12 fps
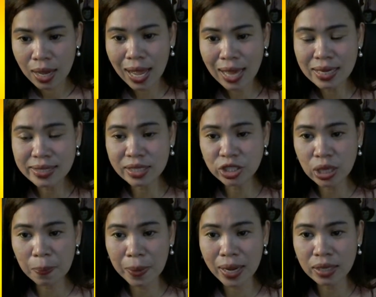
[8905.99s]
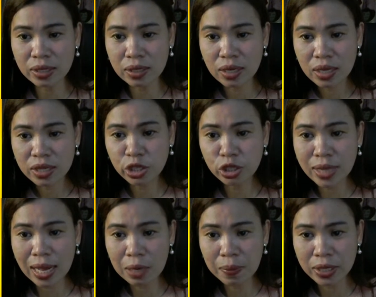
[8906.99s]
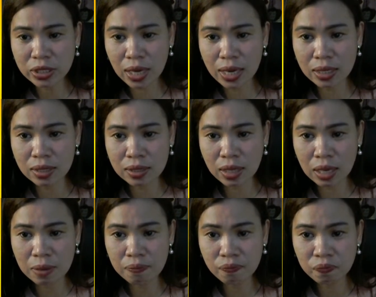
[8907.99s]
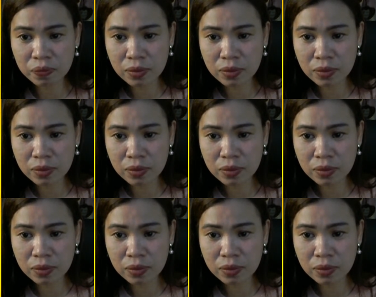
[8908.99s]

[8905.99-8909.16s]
Alice in Japan, did you tag my channel name?